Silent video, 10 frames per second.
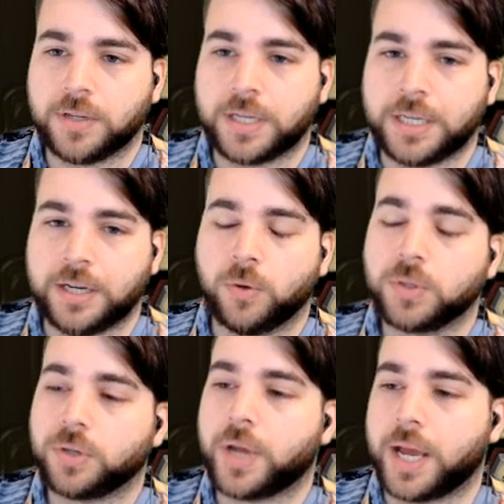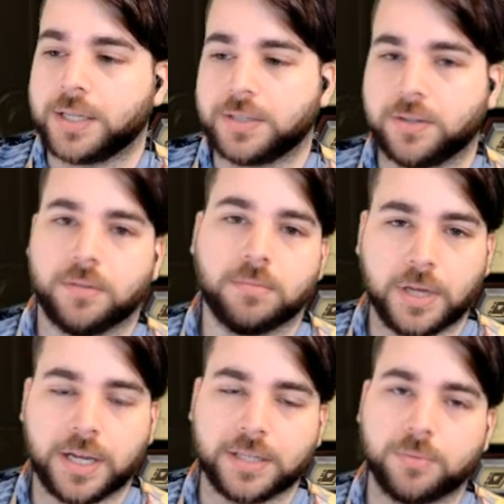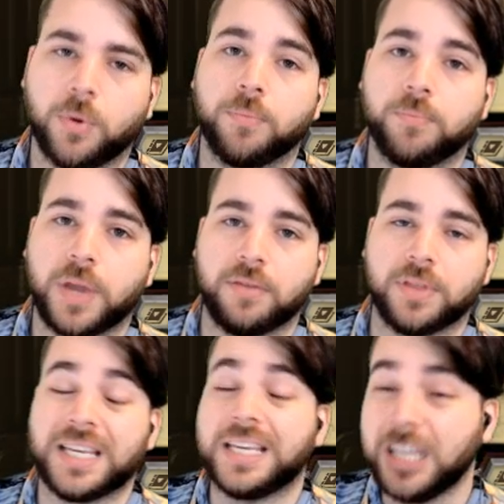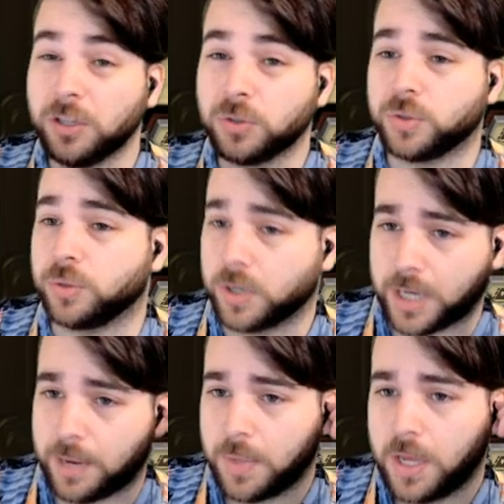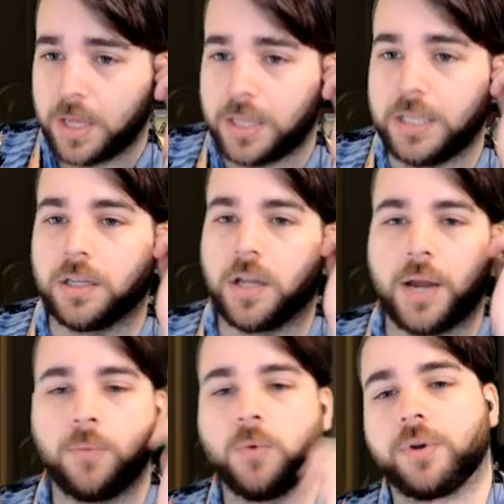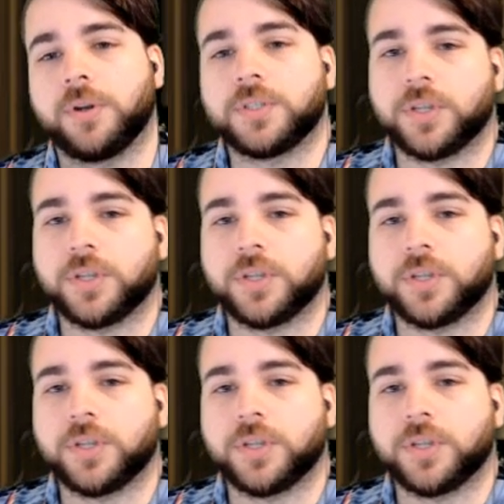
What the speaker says: it also has, I guess what gave it the Heal Zoolock name, the Light Warden.